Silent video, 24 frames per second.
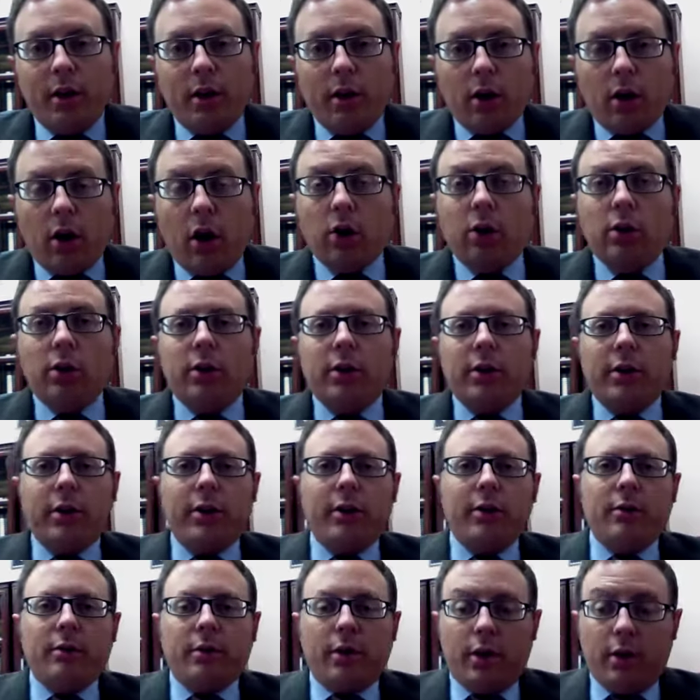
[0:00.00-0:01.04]

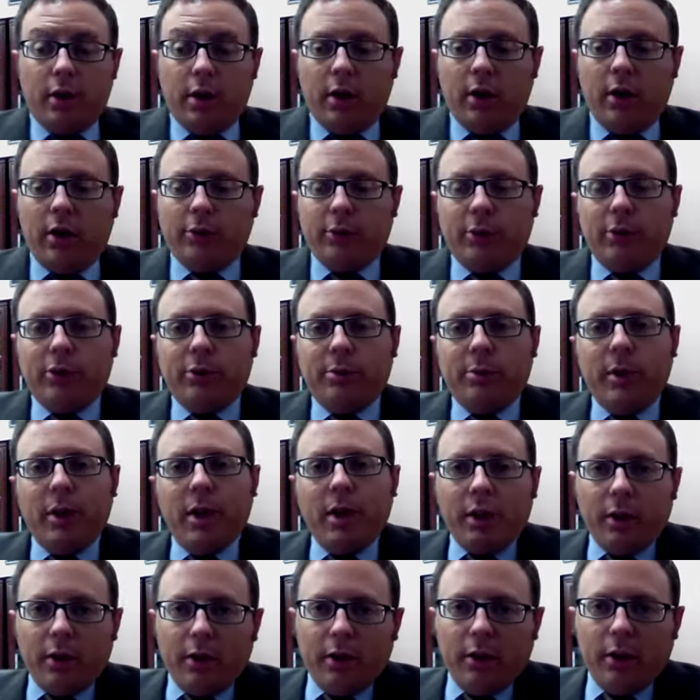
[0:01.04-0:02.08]
Currently, right now as we
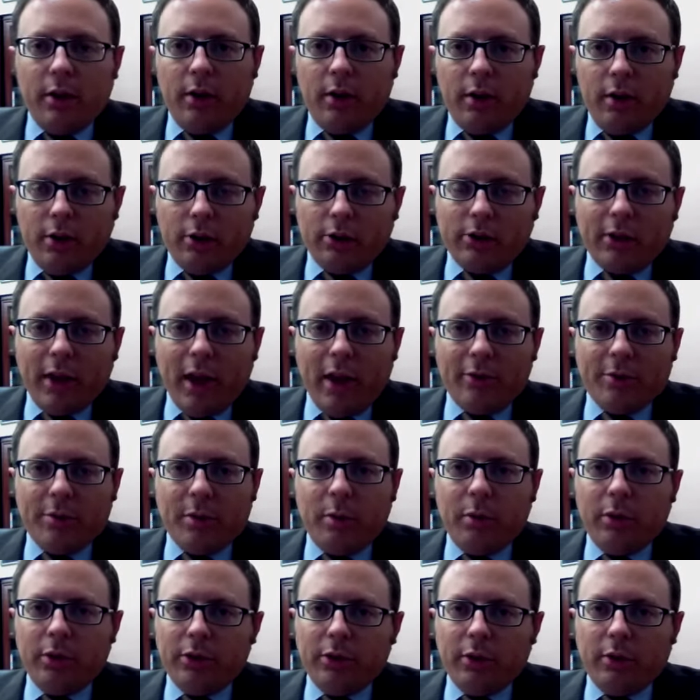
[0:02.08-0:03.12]
speak, the staff
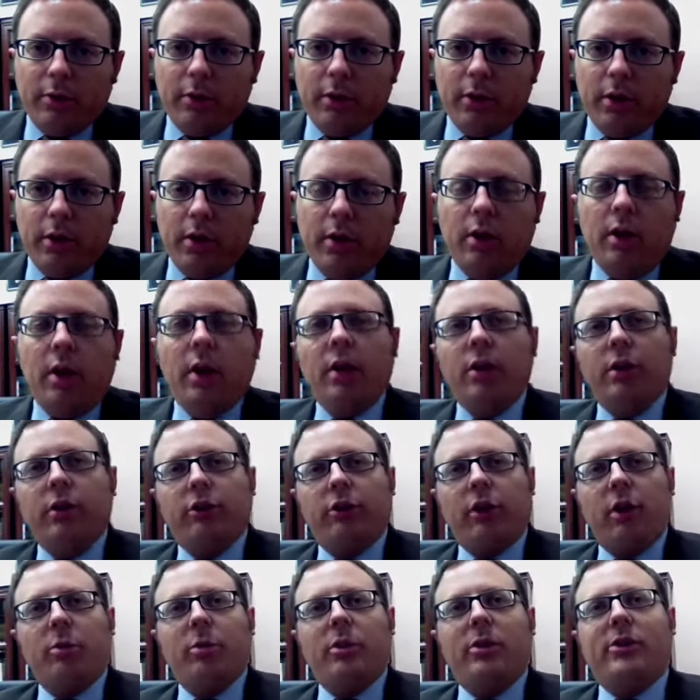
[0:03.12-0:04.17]
members of the
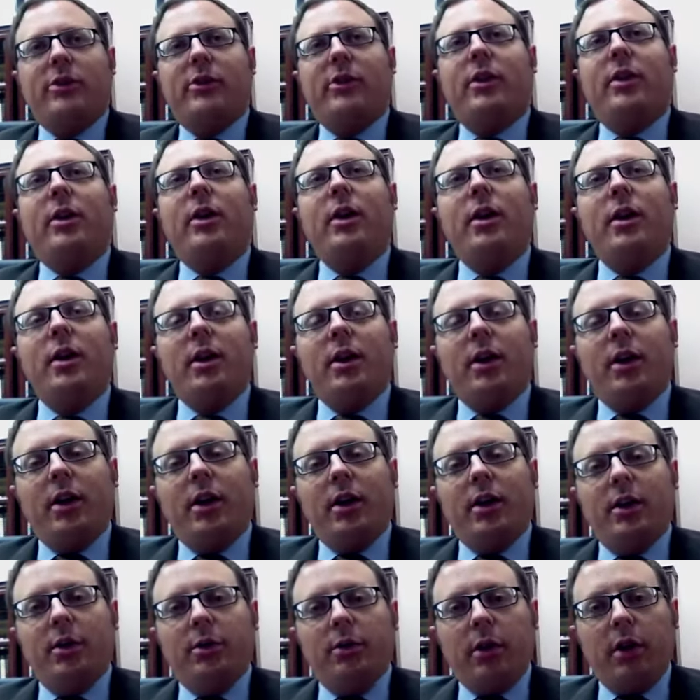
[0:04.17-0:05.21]
English embassy
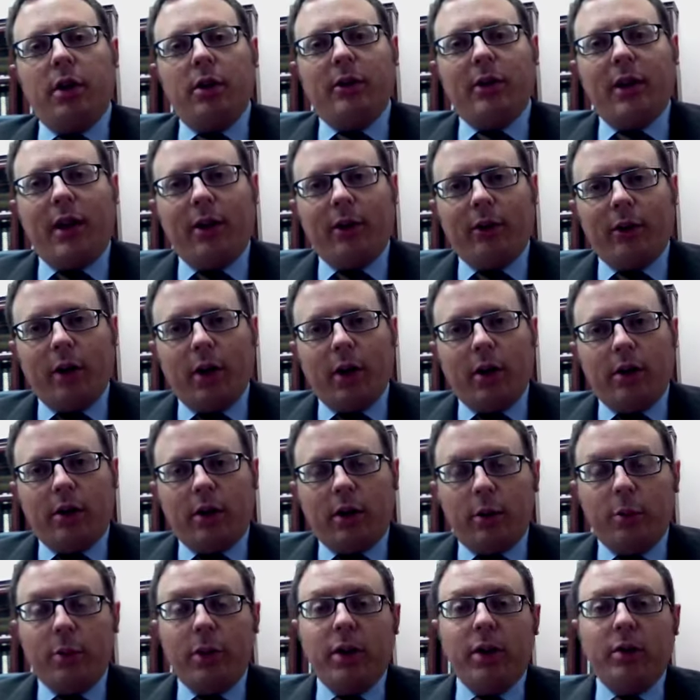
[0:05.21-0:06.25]
in Tehran
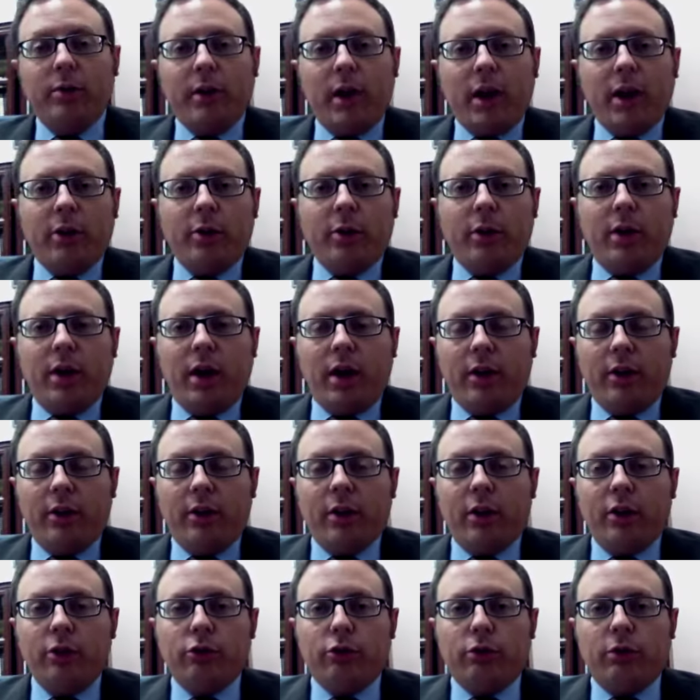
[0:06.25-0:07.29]
are being evacuated out of the
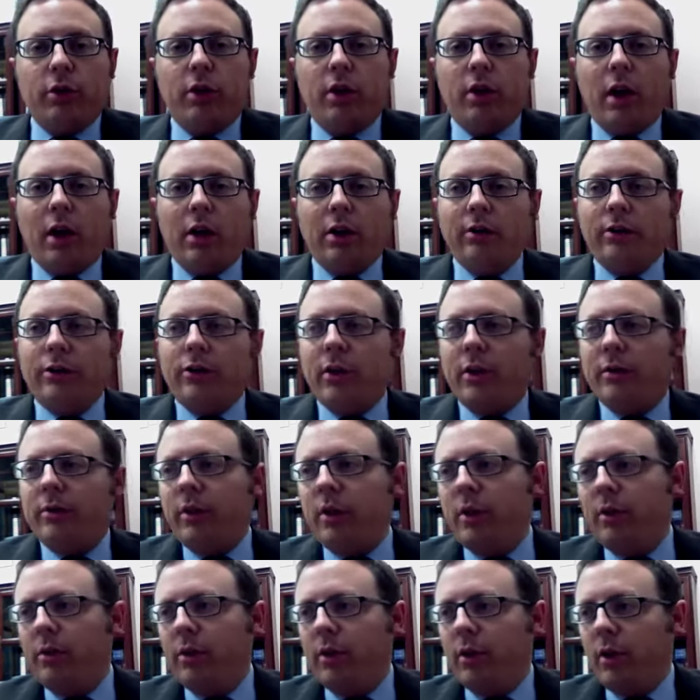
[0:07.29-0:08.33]
country out of
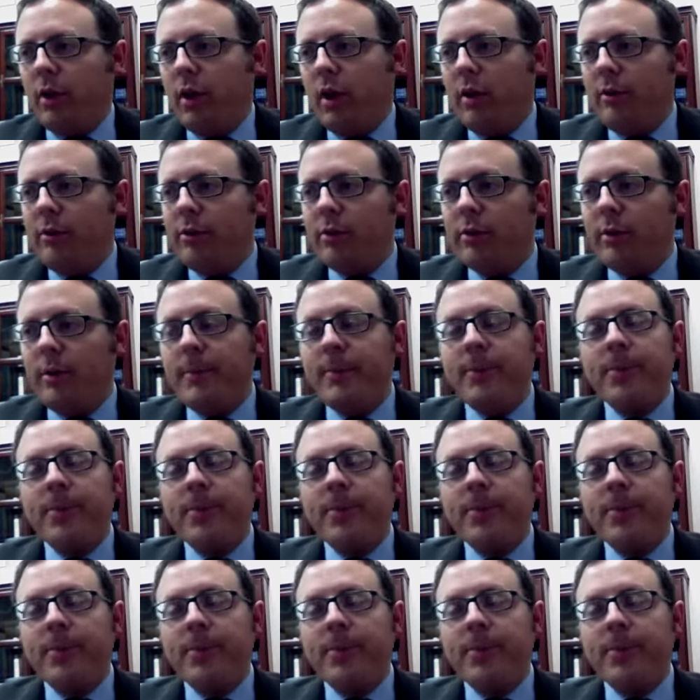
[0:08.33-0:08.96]
safety of their lives.